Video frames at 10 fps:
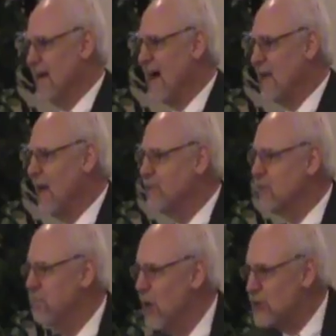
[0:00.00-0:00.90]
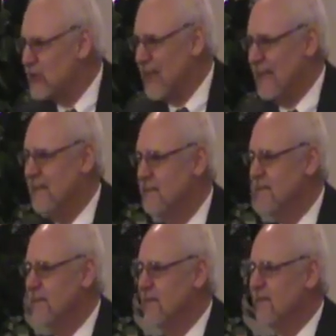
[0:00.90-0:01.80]
God loves mercy.
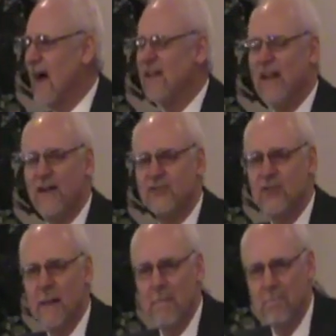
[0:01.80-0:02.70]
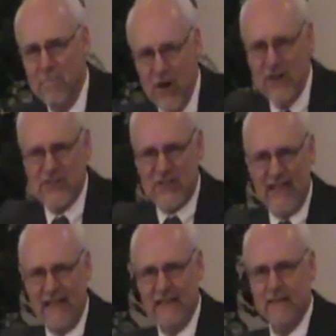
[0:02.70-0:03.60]
God loves mercy.